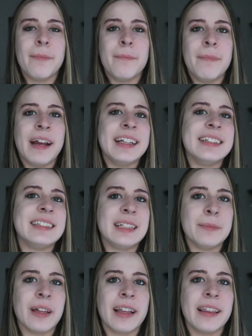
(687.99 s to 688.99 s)
made it
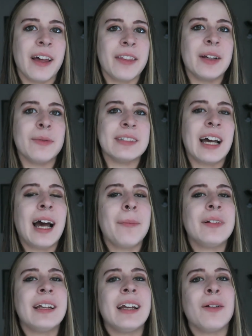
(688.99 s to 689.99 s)
seem like nothing was
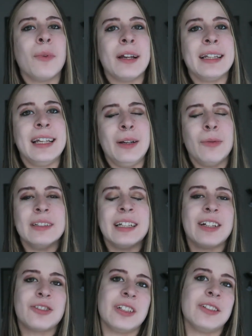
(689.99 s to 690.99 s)
happening when he was
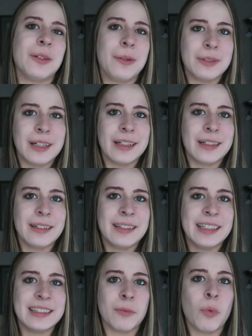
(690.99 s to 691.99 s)
actually assaulting
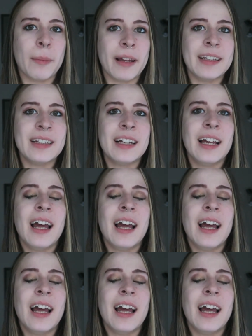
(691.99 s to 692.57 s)
these women.